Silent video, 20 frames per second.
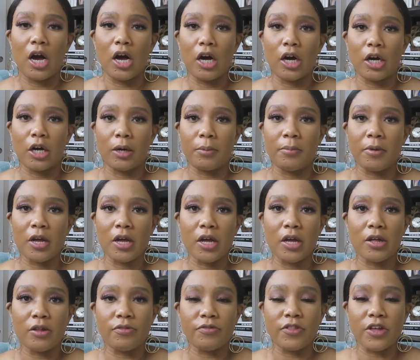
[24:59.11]
Um,
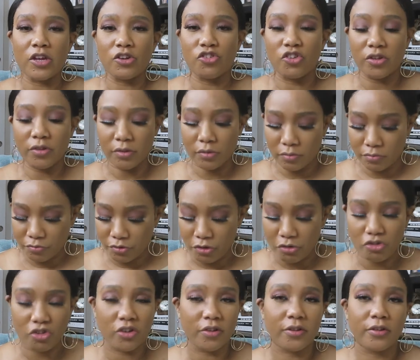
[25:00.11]
and they just,
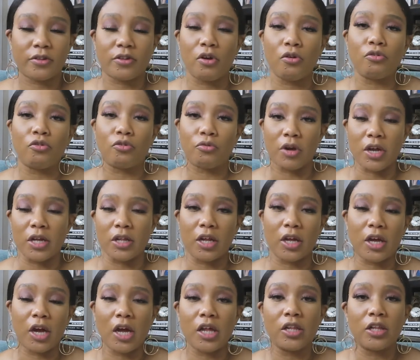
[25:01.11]
They're just so great.
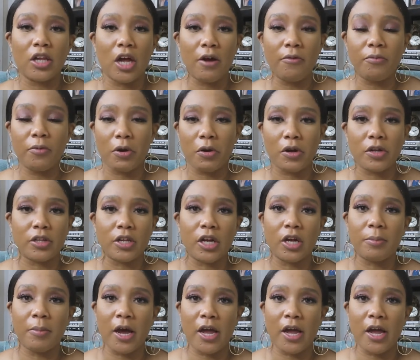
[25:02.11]
Like, I love wearing them.